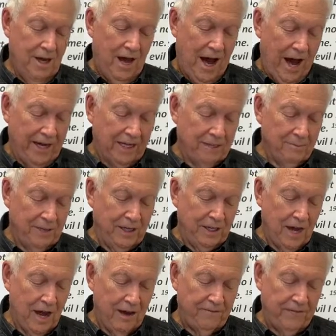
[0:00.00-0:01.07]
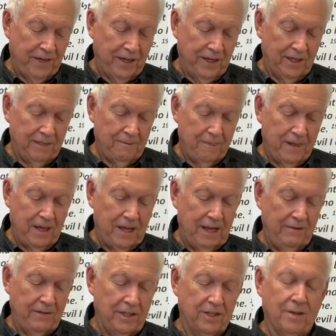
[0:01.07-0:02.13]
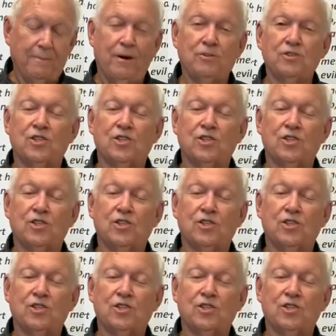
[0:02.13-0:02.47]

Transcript: I can be confident even in the most